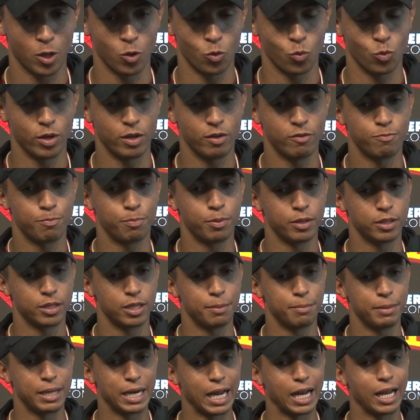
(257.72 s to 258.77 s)
We've put
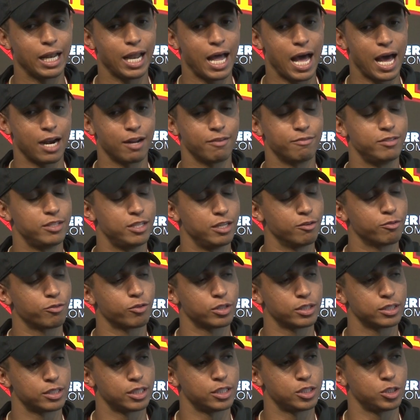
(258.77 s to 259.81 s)
them in a lot of
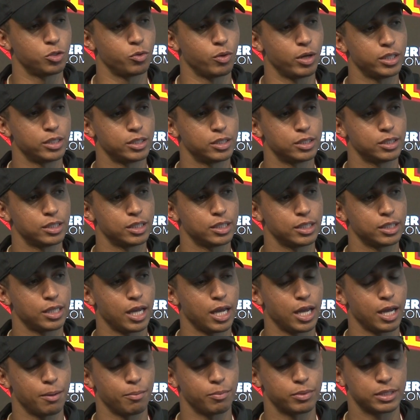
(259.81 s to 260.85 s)
different situations in
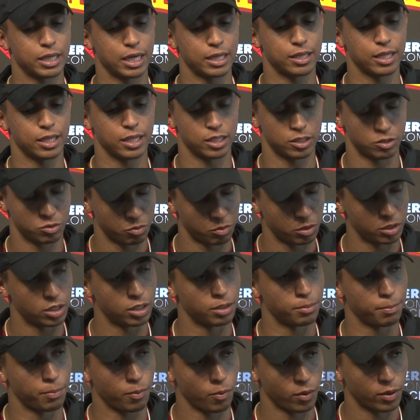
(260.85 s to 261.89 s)
camp, which I think is really
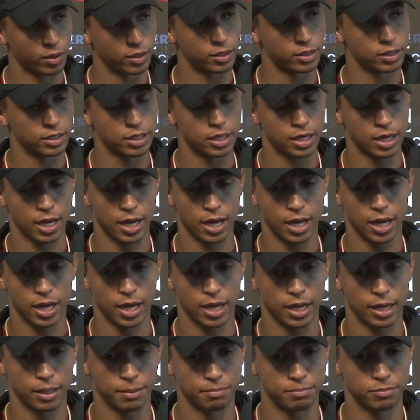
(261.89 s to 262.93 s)
important
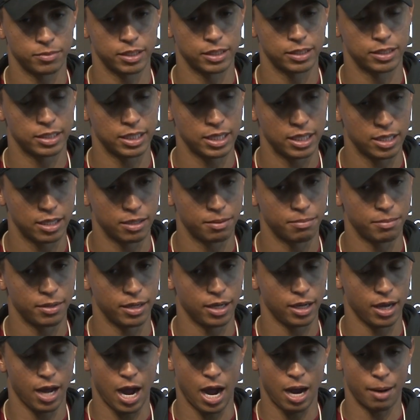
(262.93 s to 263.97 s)
um, to see them
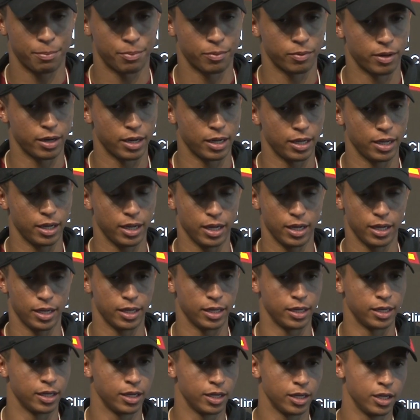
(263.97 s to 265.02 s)
operate
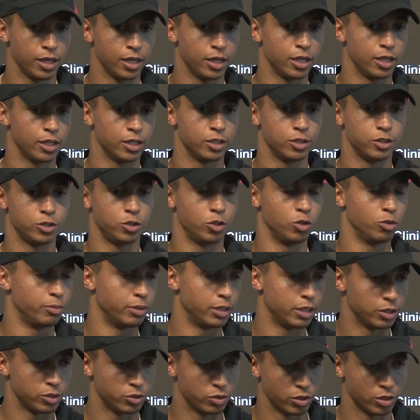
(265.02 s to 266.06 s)
in two
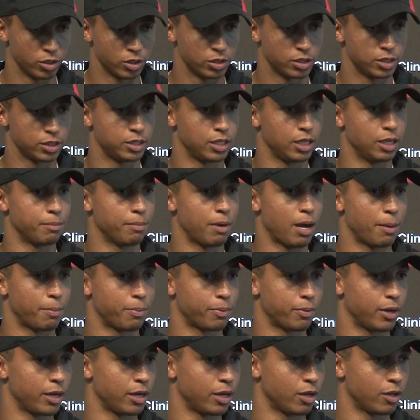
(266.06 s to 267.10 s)
minute drills, to see them
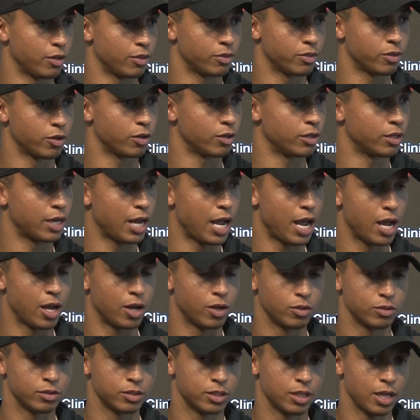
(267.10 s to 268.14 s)
operate on third
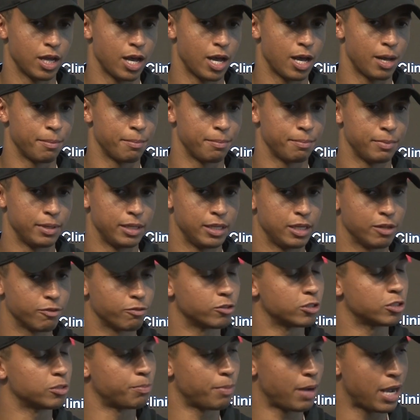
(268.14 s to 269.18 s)
downs um, in
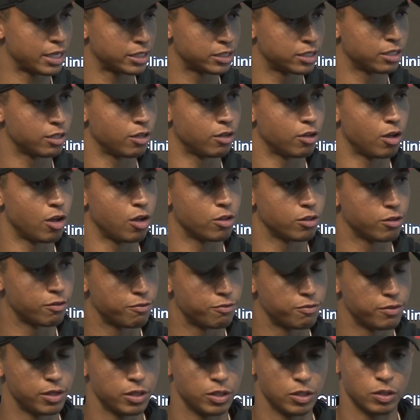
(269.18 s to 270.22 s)
different spots the, on the
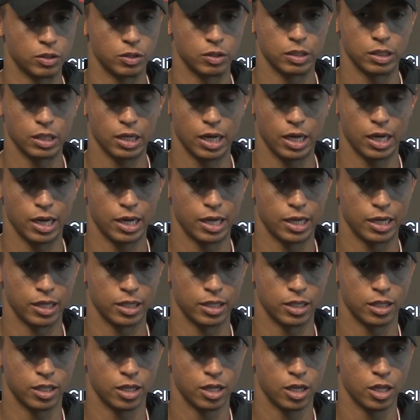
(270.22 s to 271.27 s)
field. Uh,
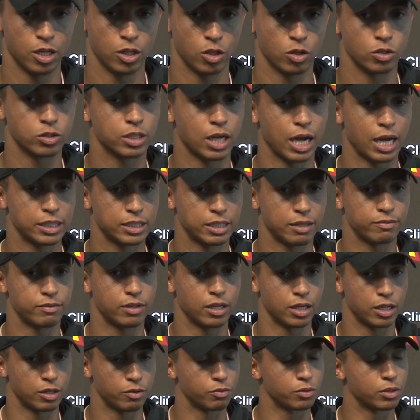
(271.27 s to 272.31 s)
those guys have
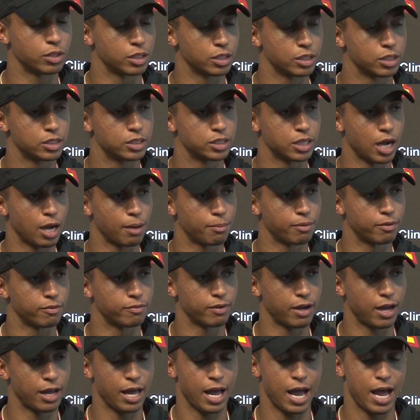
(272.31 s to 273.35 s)
done a really good job of,
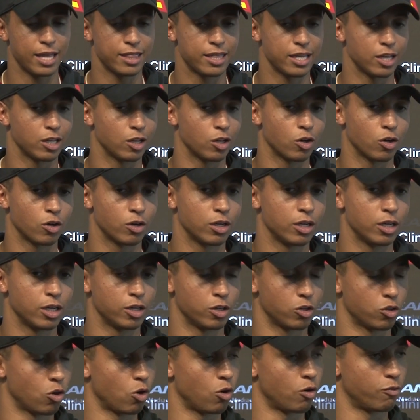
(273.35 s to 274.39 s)
I, I think, learning
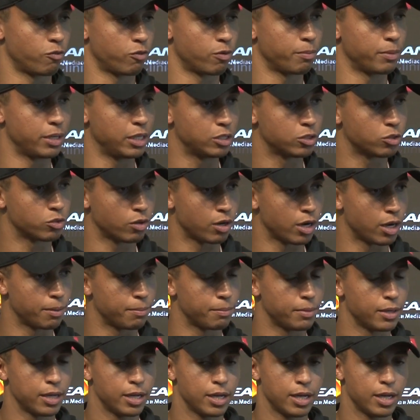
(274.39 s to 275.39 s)
and growing from each rep.